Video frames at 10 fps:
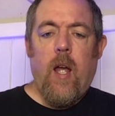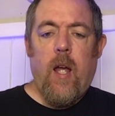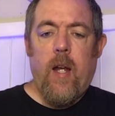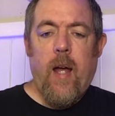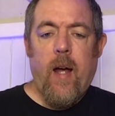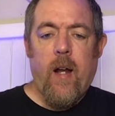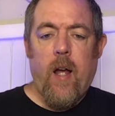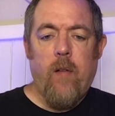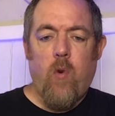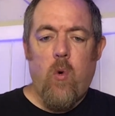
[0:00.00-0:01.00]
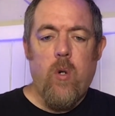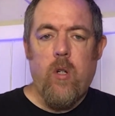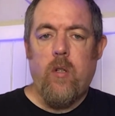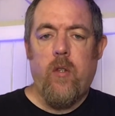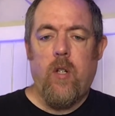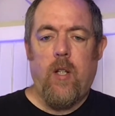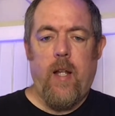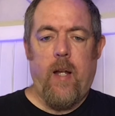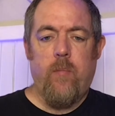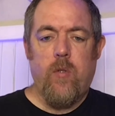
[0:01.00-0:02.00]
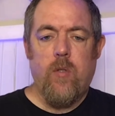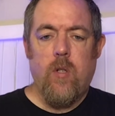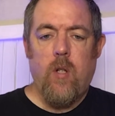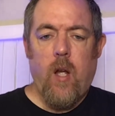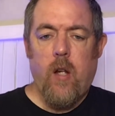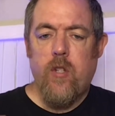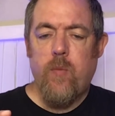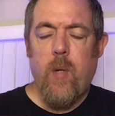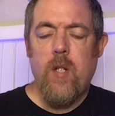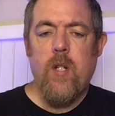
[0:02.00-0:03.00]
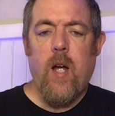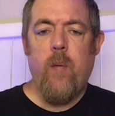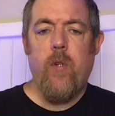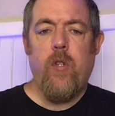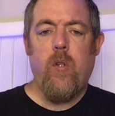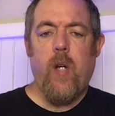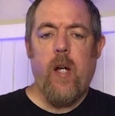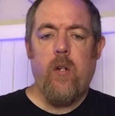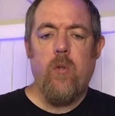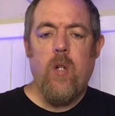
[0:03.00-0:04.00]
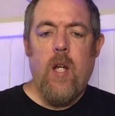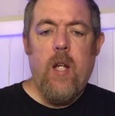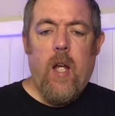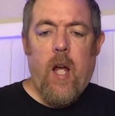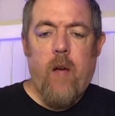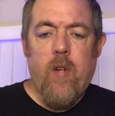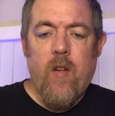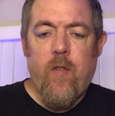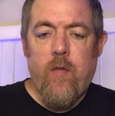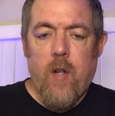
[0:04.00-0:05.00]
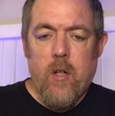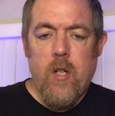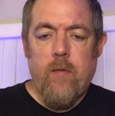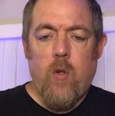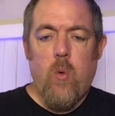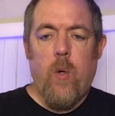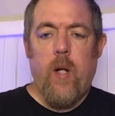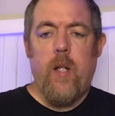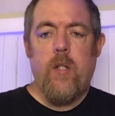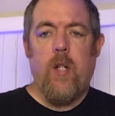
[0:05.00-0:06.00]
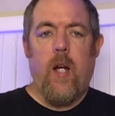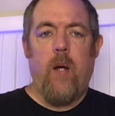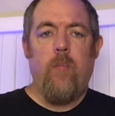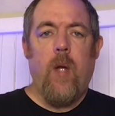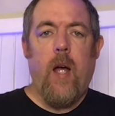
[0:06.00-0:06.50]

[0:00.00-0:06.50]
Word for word: in how to have oil in their lamps, how to spend time with you, how to have an effective, quiet time,